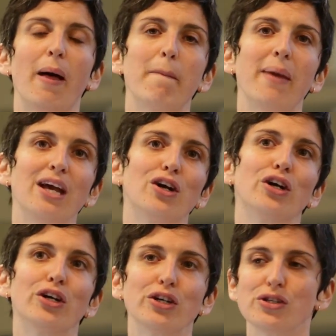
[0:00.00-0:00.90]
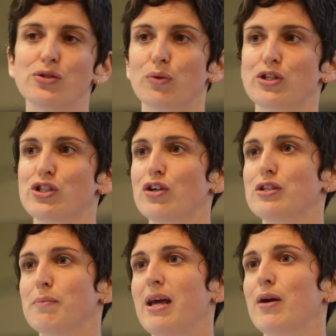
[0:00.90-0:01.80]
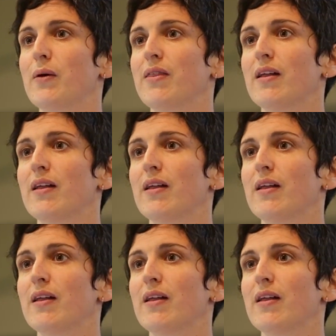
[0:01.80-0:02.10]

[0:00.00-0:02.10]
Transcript: that bakers would start to bake with